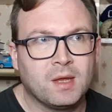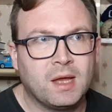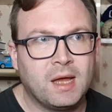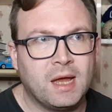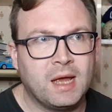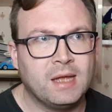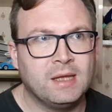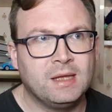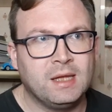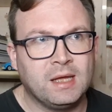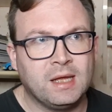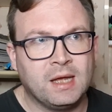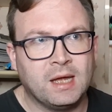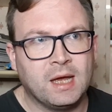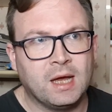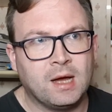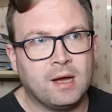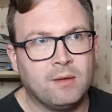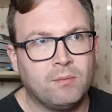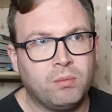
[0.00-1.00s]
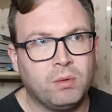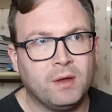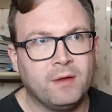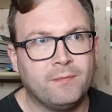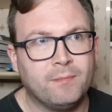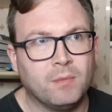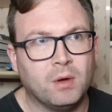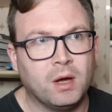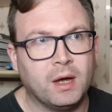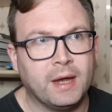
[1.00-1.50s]
ending it up with
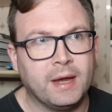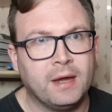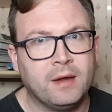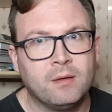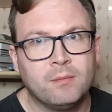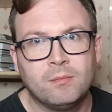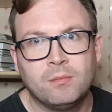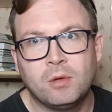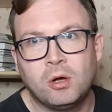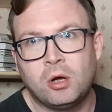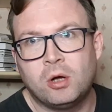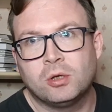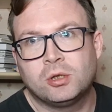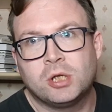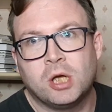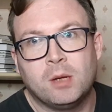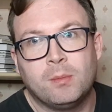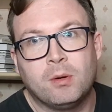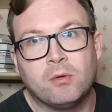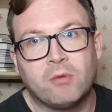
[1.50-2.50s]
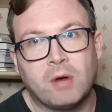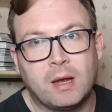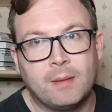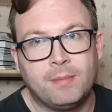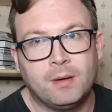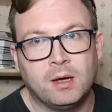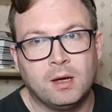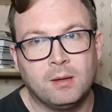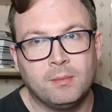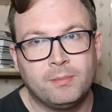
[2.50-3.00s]
my October wrap
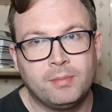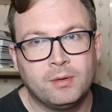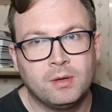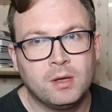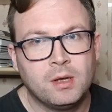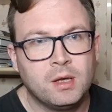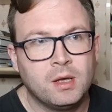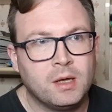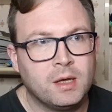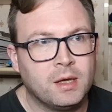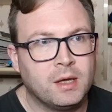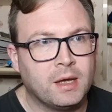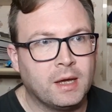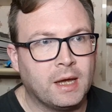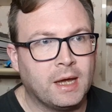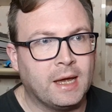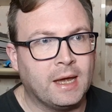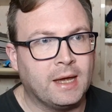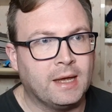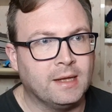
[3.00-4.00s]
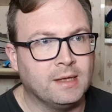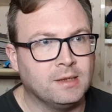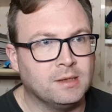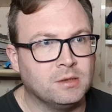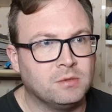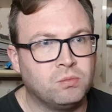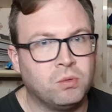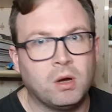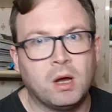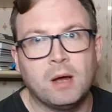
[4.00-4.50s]
up and
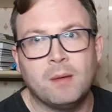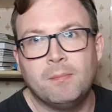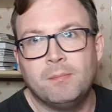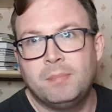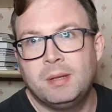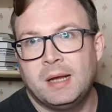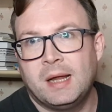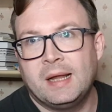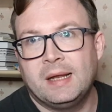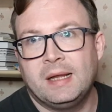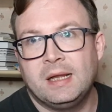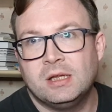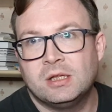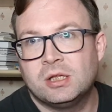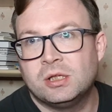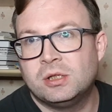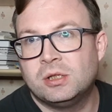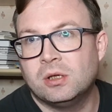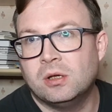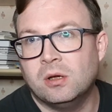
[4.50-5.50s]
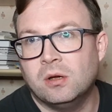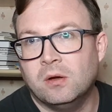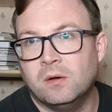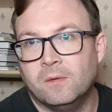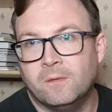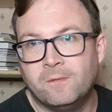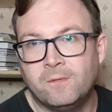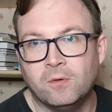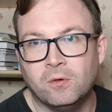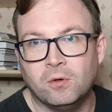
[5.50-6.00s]
what I'm planning to
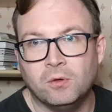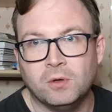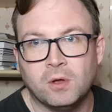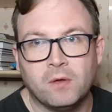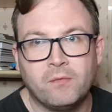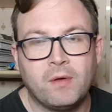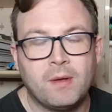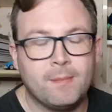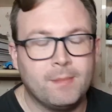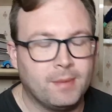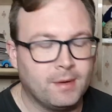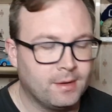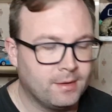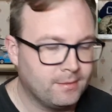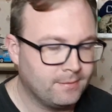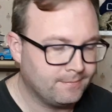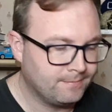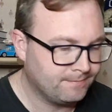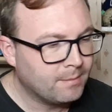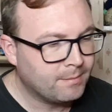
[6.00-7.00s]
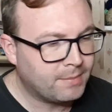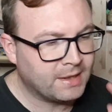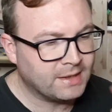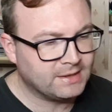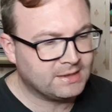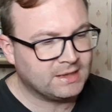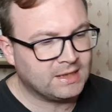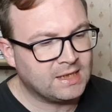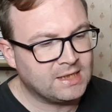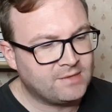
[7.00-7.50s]
do for November. But in
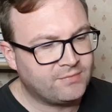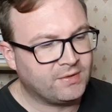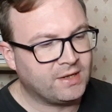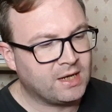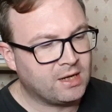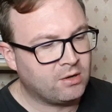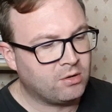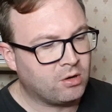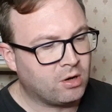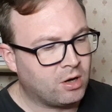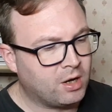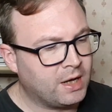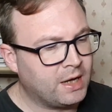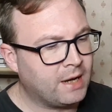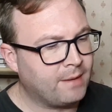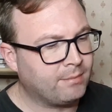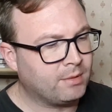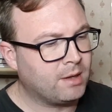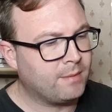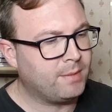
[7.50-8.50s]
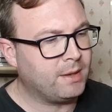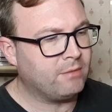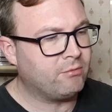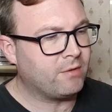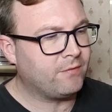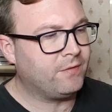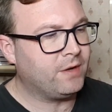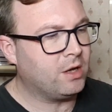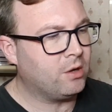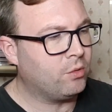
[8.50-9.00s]
today's video, I am going to be
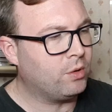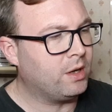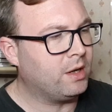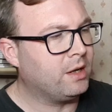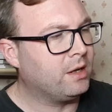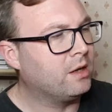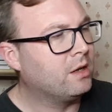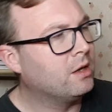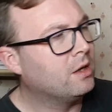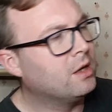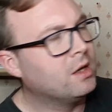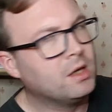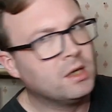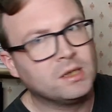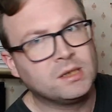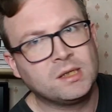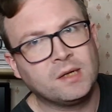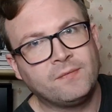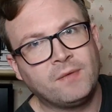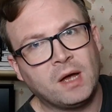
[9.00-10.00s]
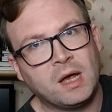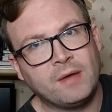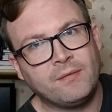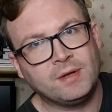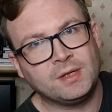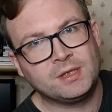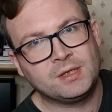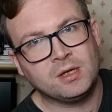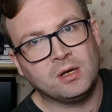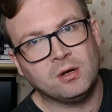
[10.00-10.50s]
reviewing Survivor
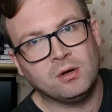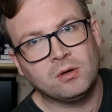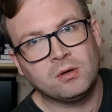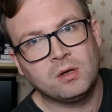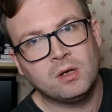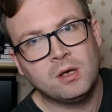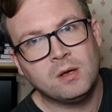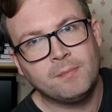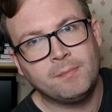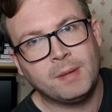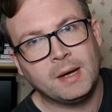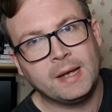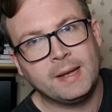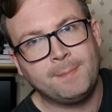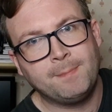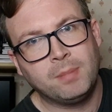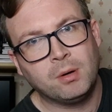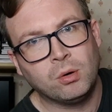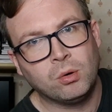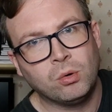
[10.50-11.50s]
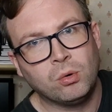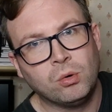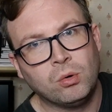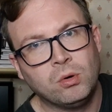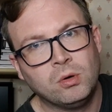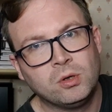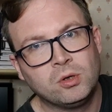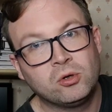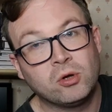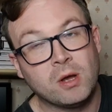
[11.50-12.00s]
Song by
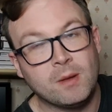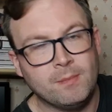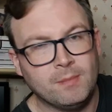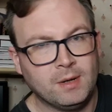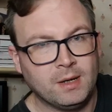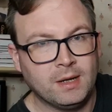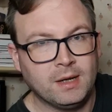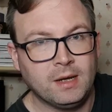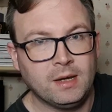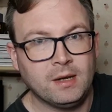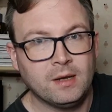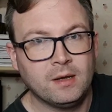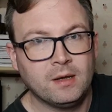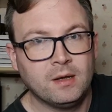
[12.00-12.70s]
Paul Tremblay.